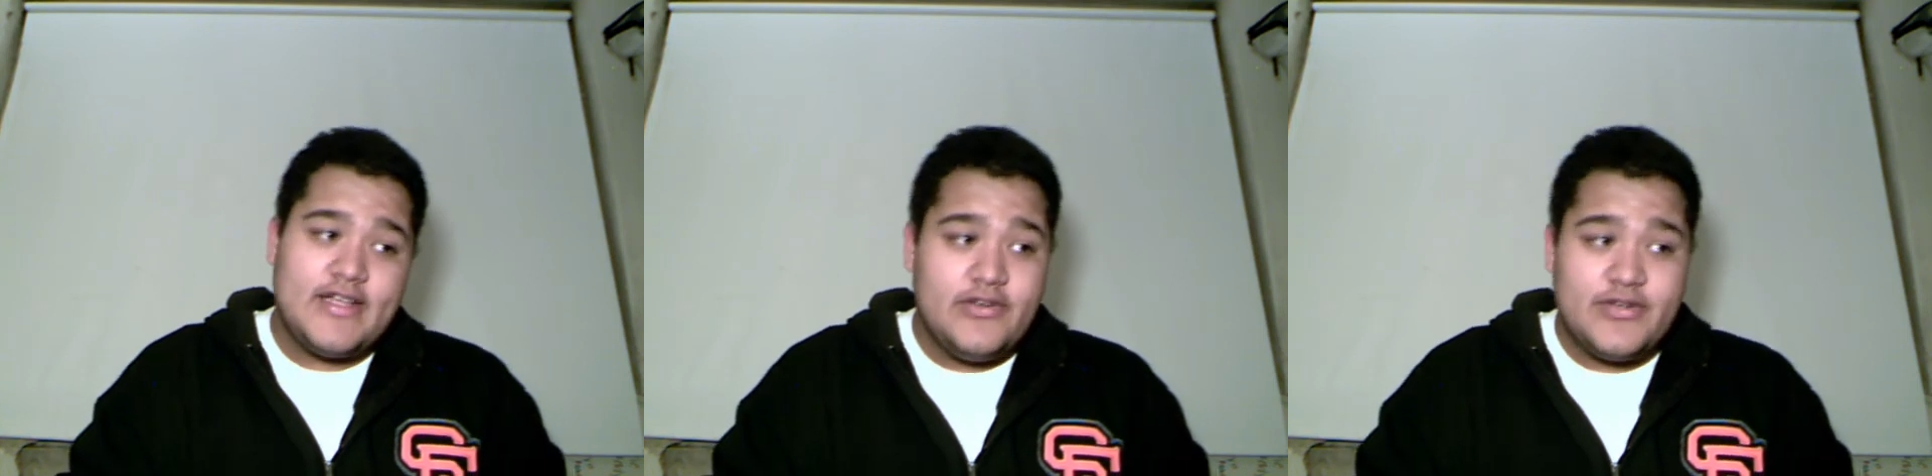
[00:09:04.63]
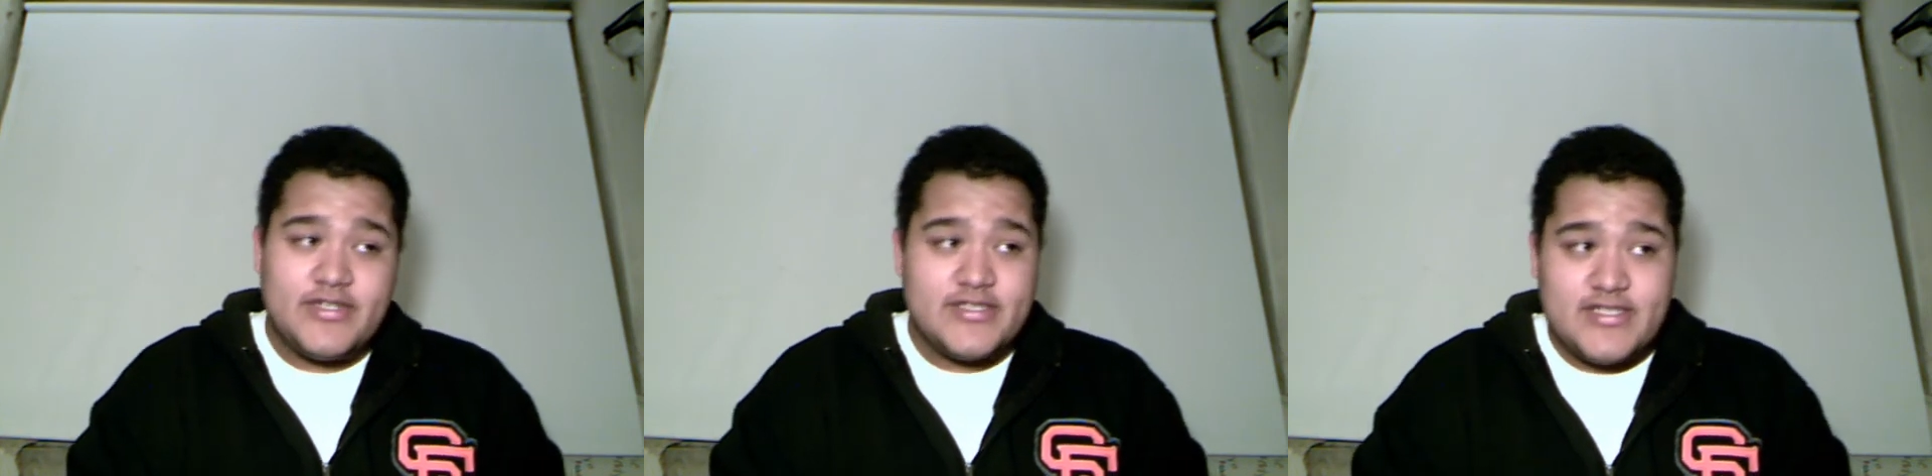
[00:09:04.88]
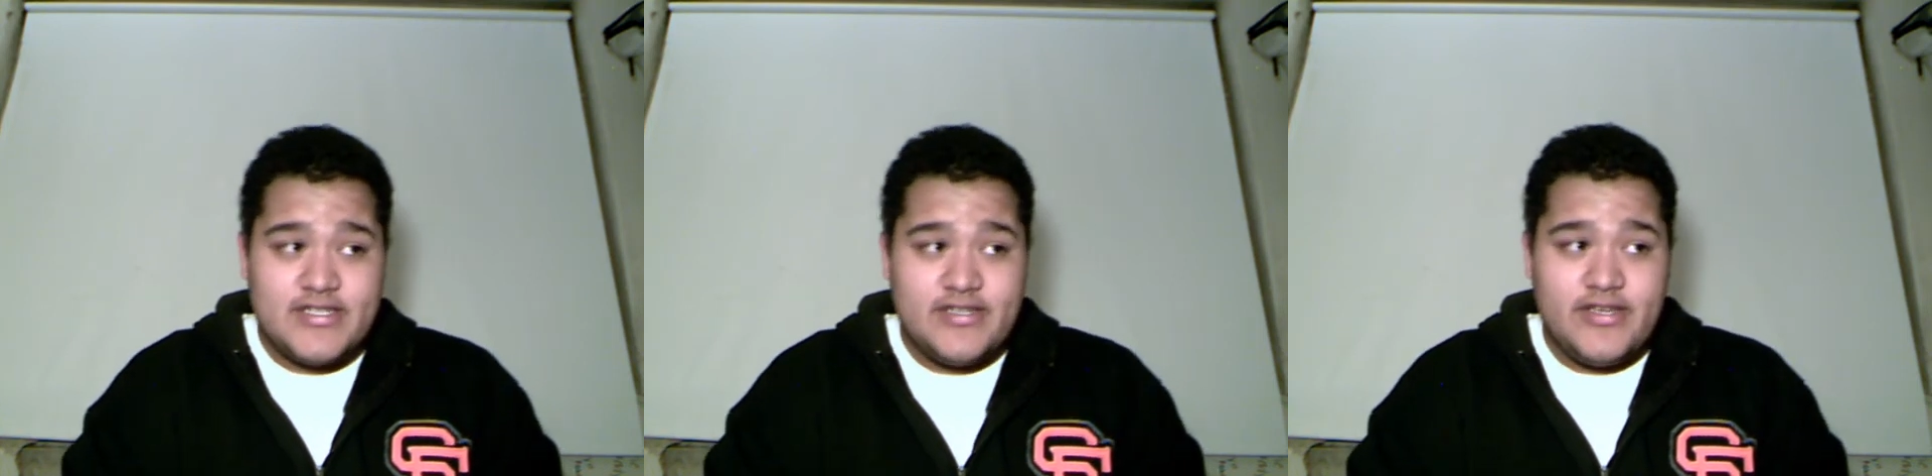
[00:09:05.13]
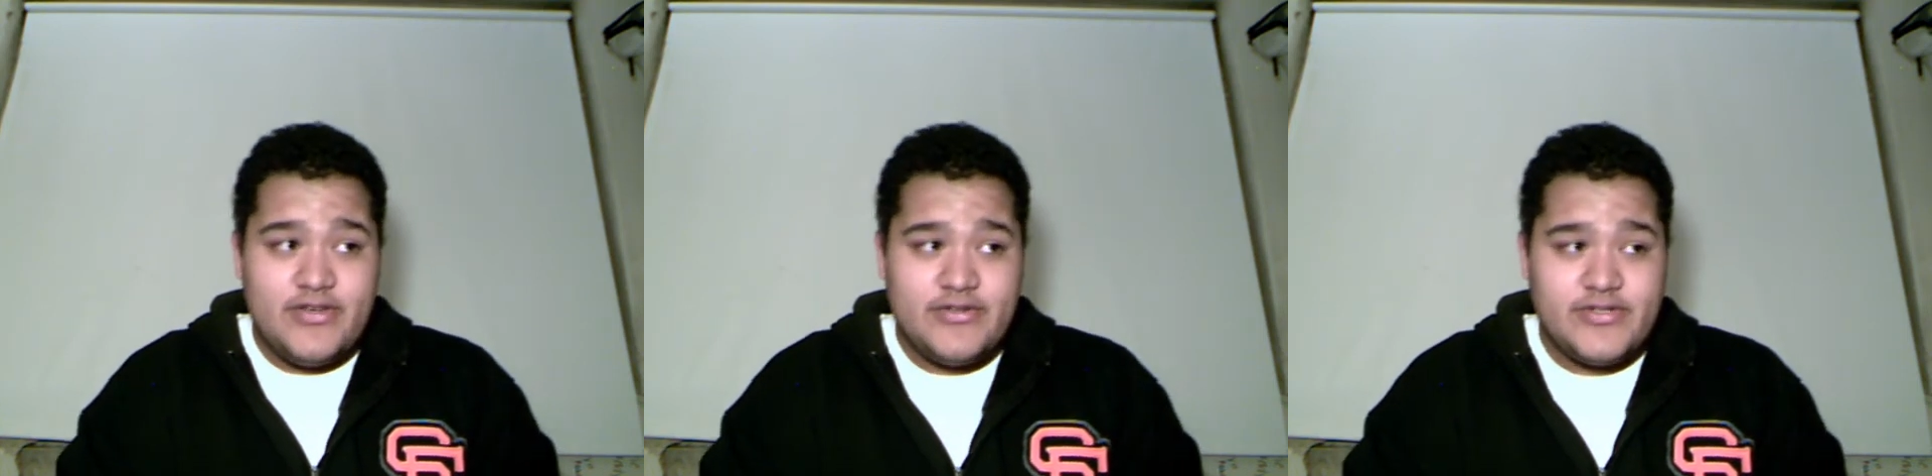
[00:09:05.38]
You can still
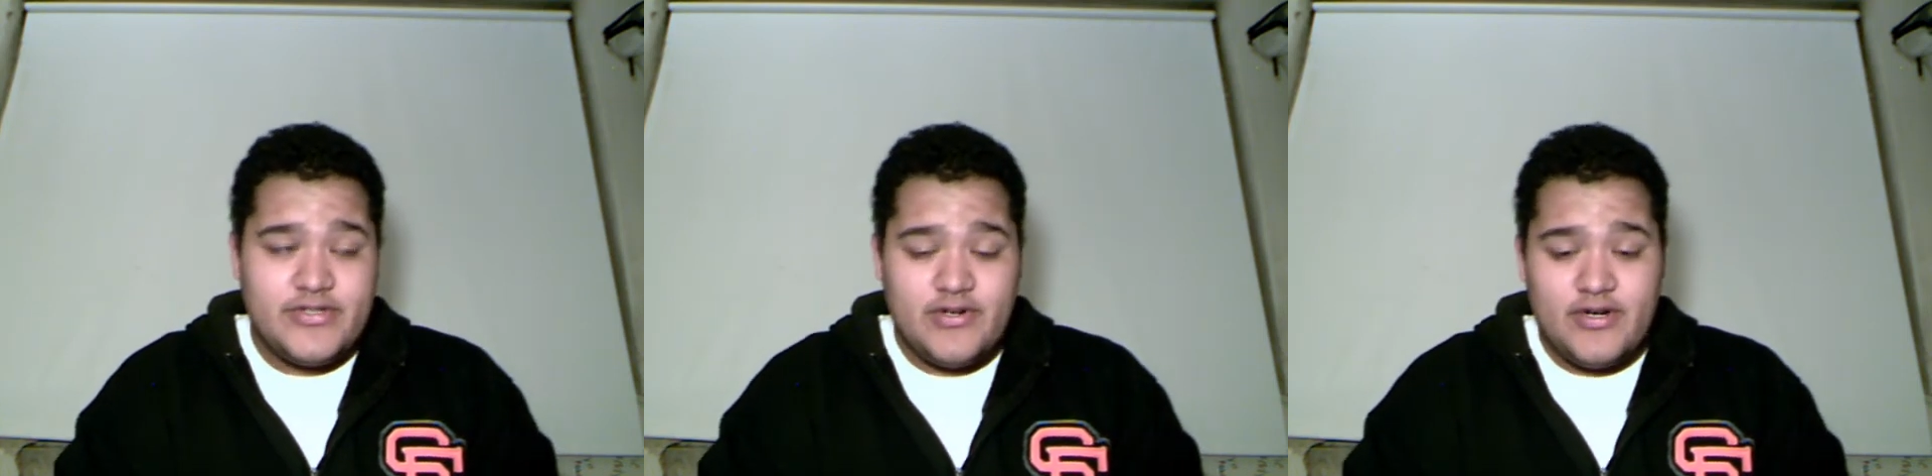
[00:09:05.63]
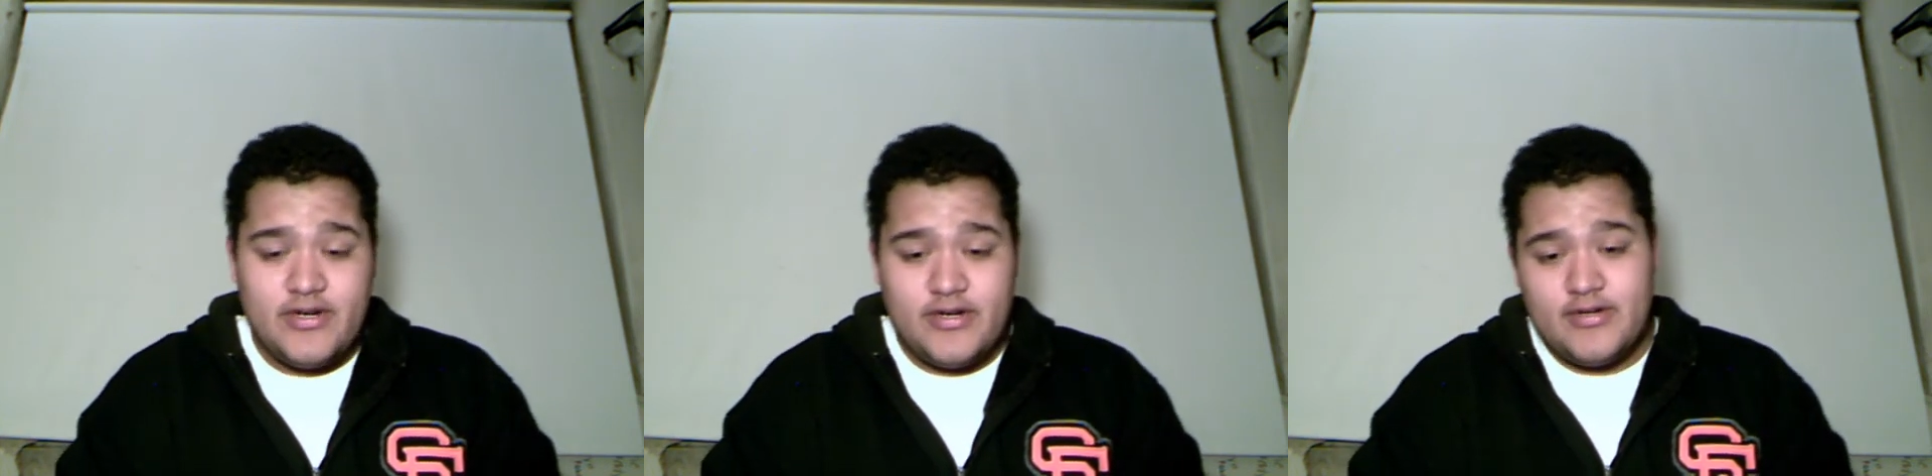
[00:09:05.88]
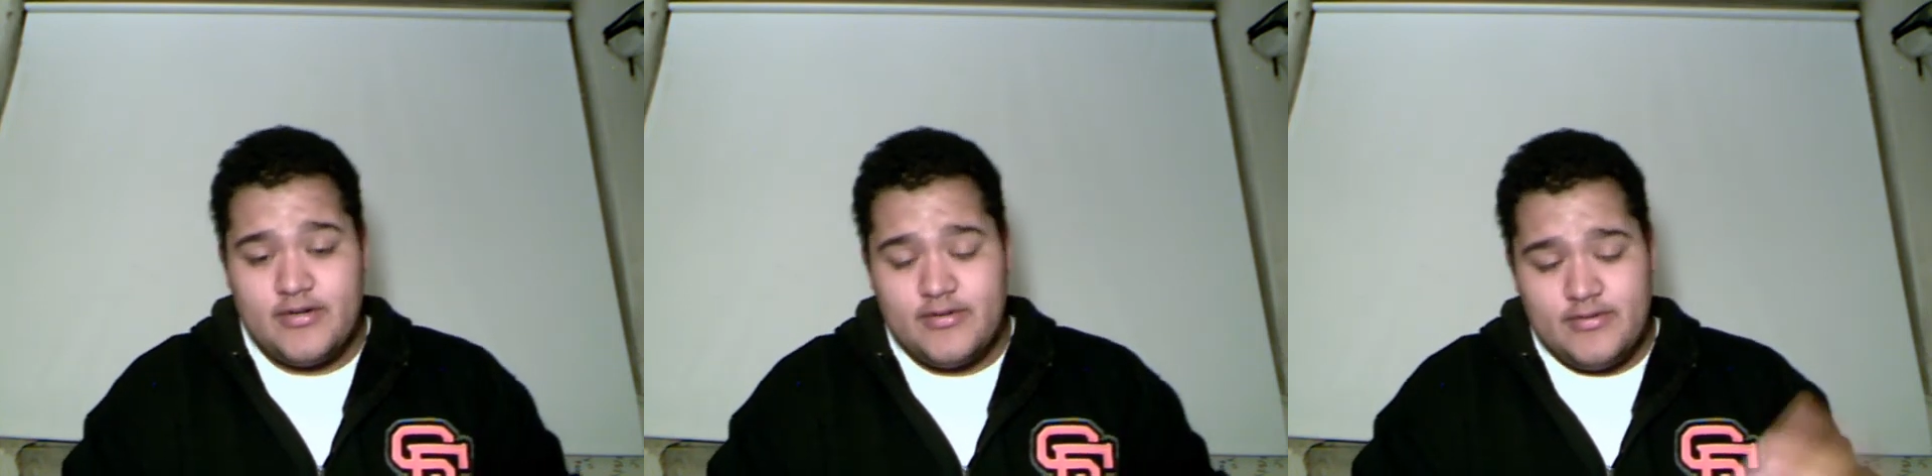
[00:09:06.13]
use your,